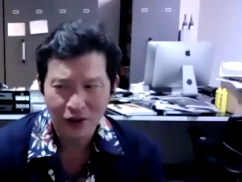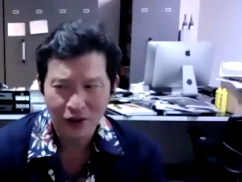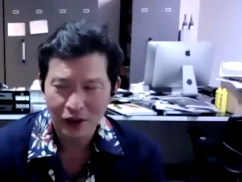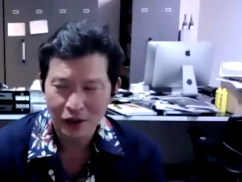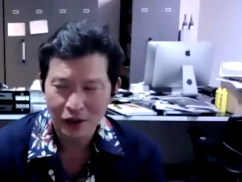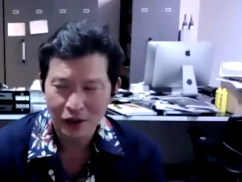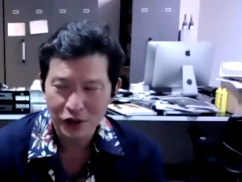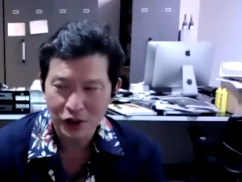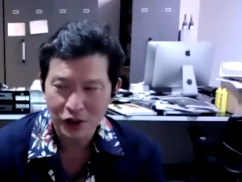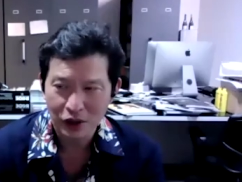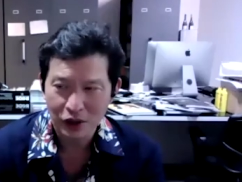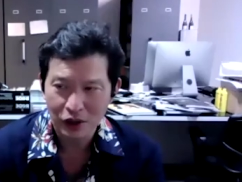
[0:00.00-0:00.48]
funny
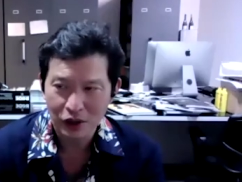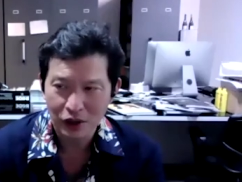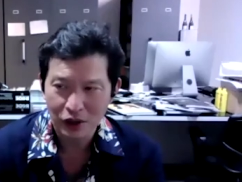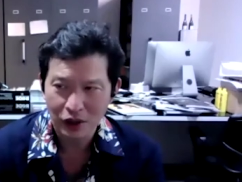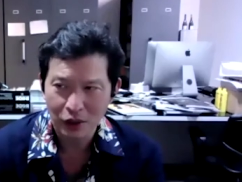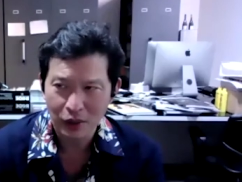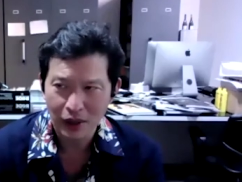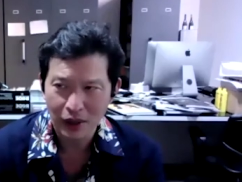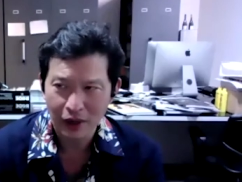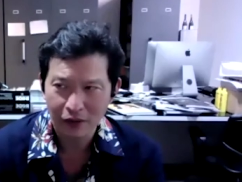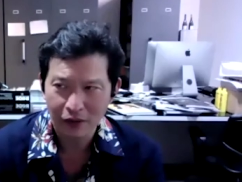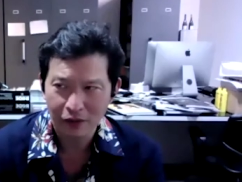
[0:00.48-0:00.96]
also, you
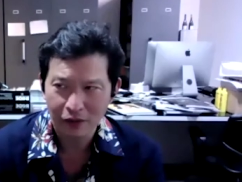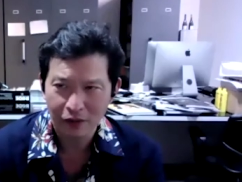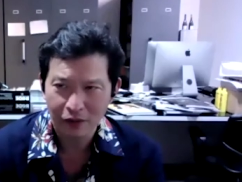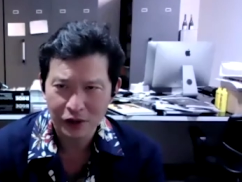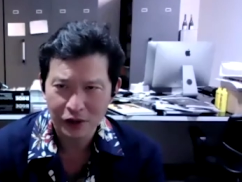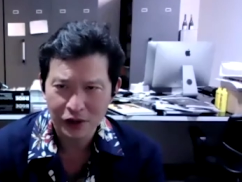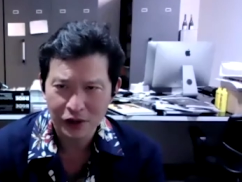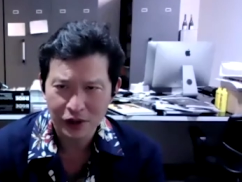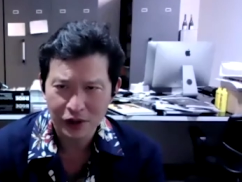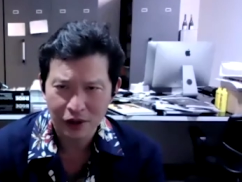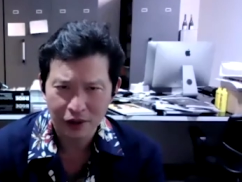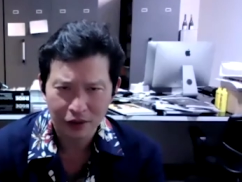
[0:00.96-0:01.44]
know, when I
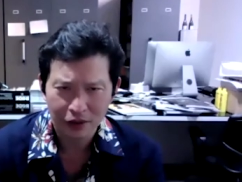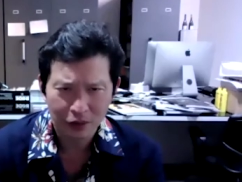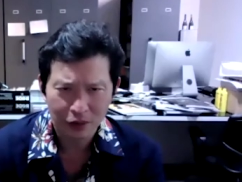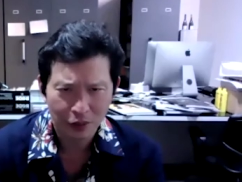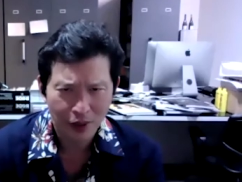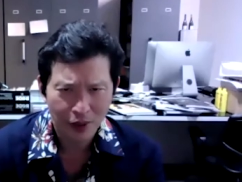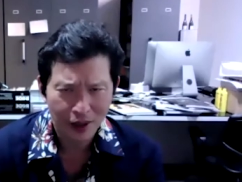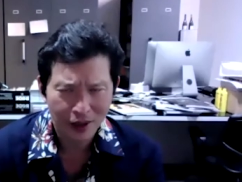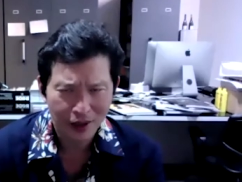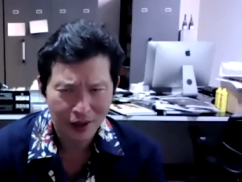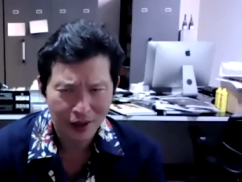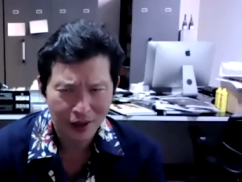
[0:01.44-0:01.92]
first started the
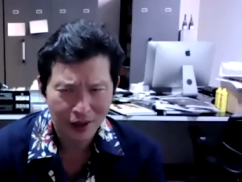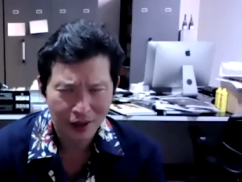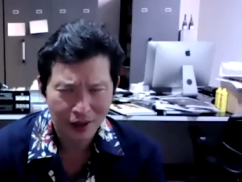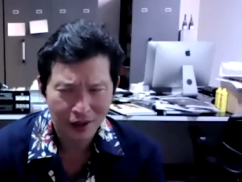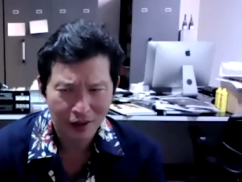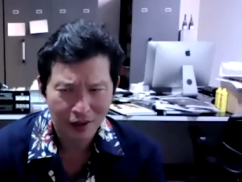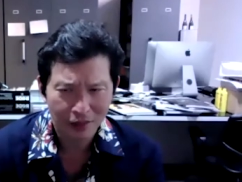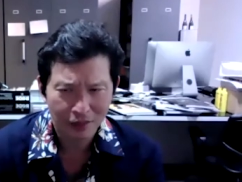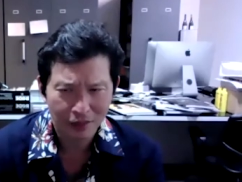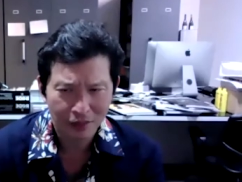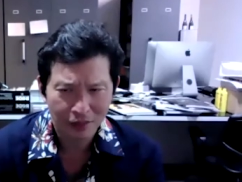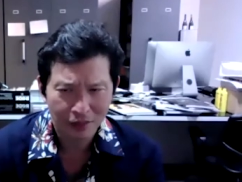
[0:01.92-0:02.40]
rake,
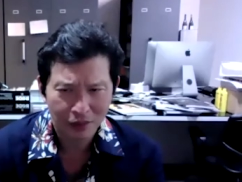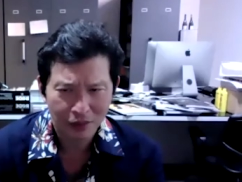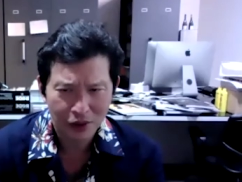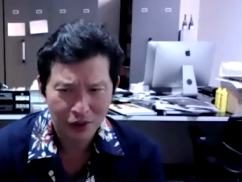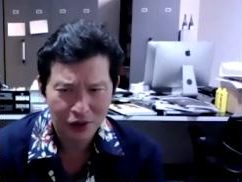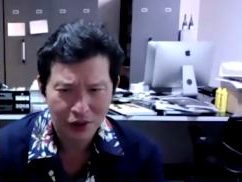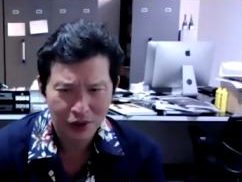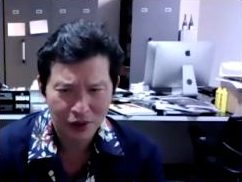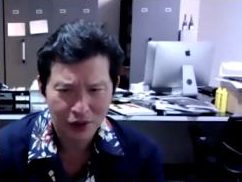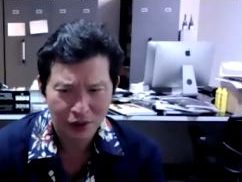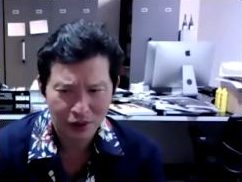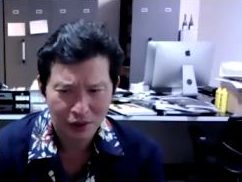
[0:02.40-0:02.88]
um,
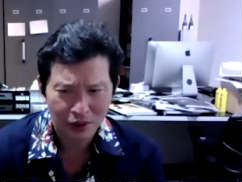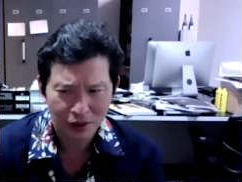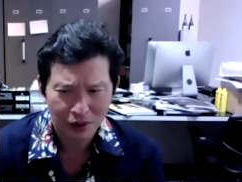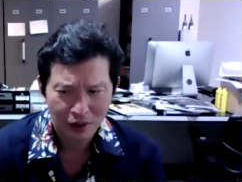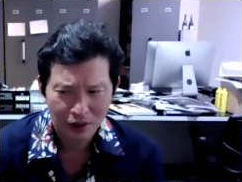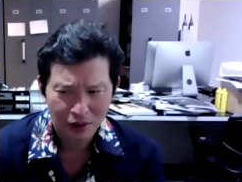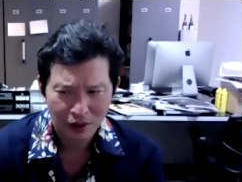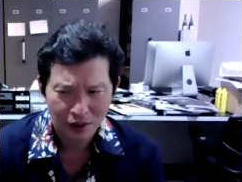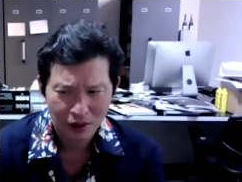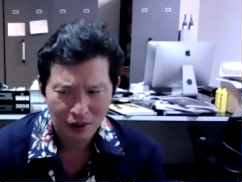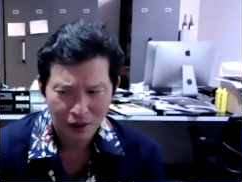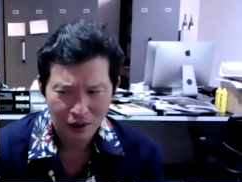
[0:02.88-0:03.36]
which
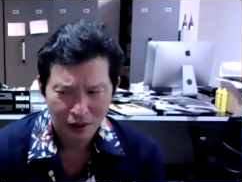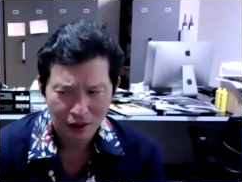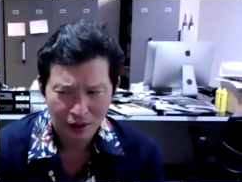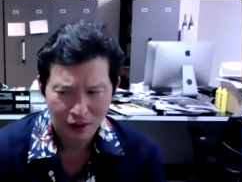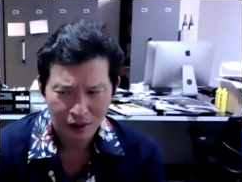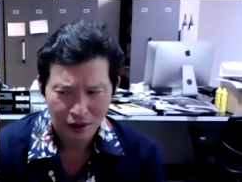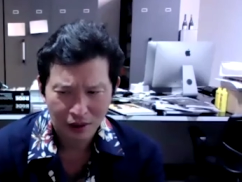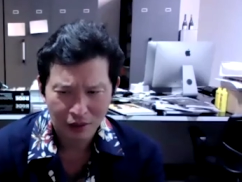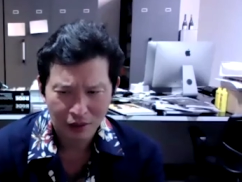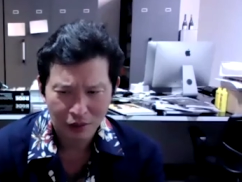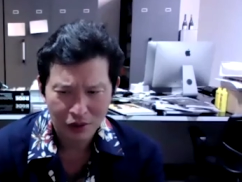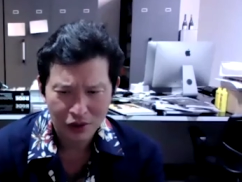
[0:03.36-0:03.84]
I
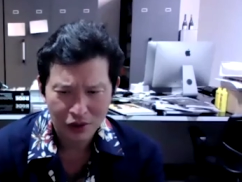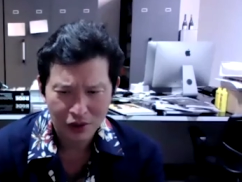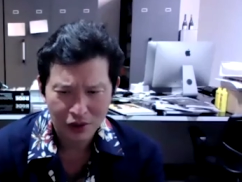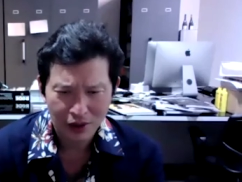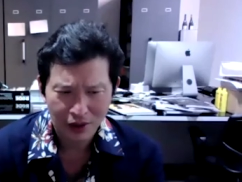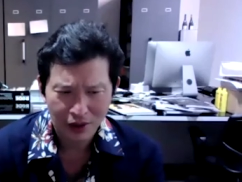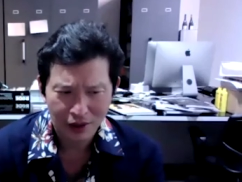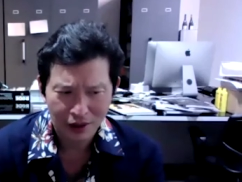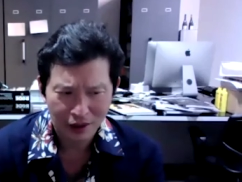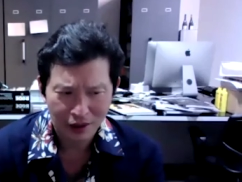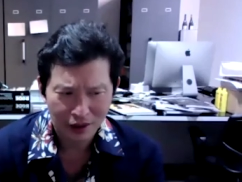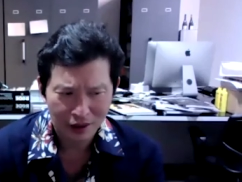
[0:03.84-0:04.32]
think it was
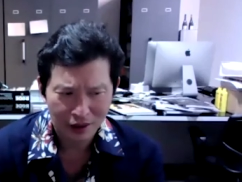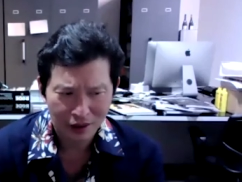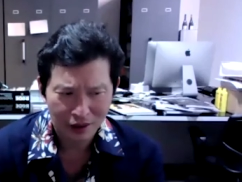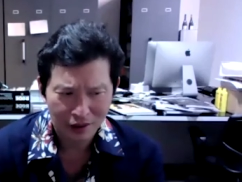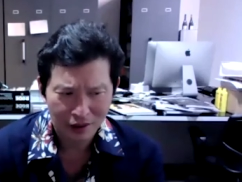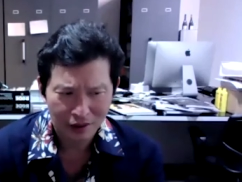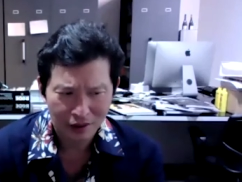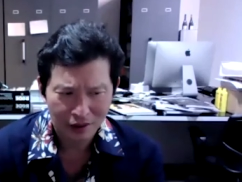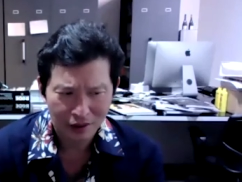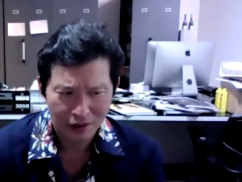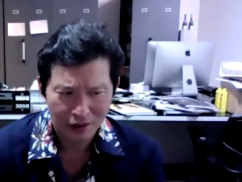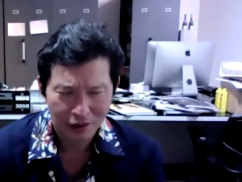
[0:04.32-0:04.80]
like uh,
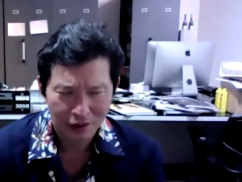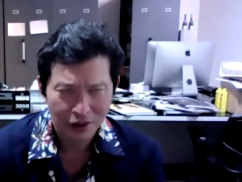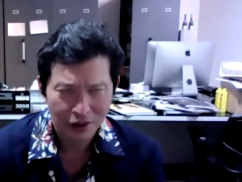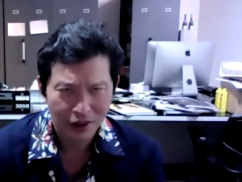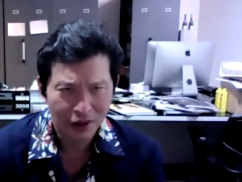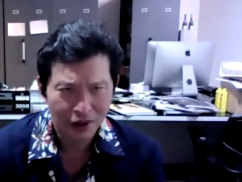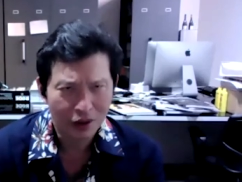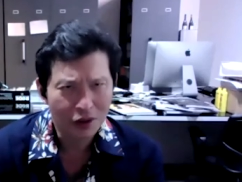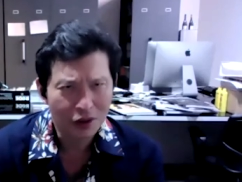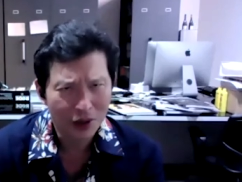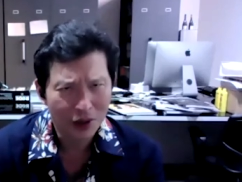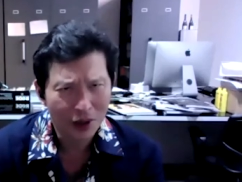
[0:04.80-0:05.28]

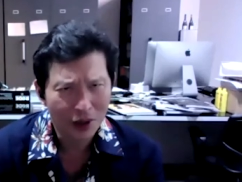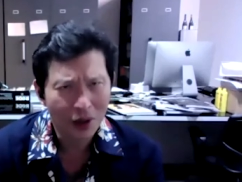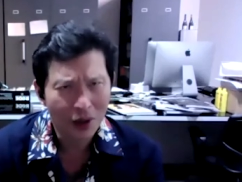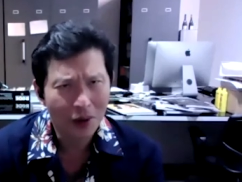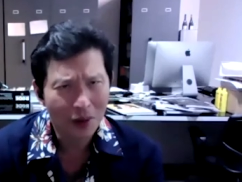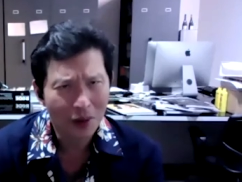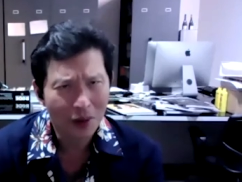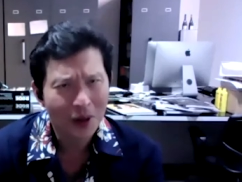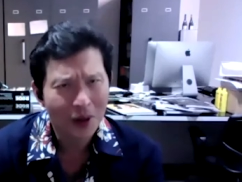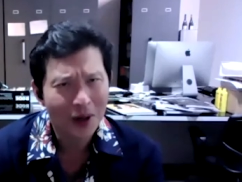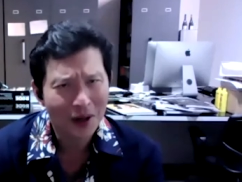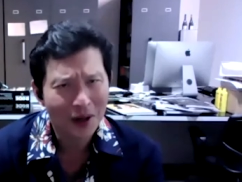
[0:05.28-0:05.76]
13 years
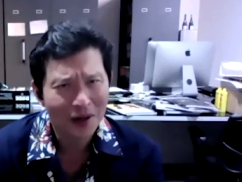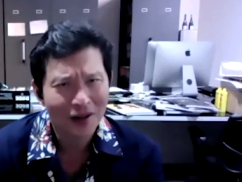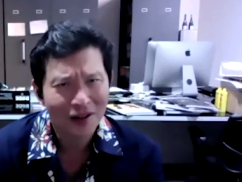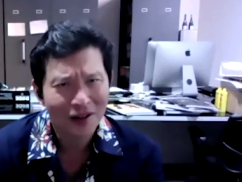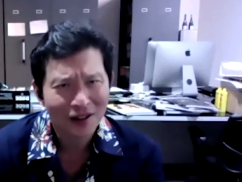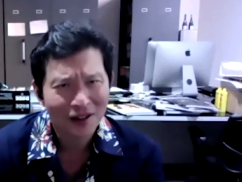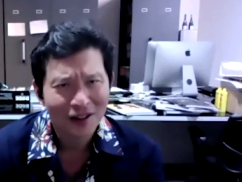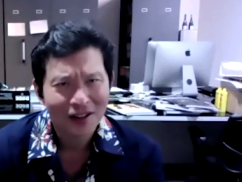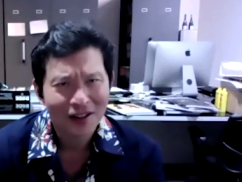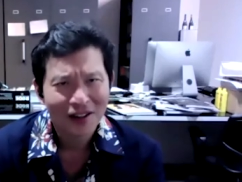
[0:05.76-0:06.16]
ago, right?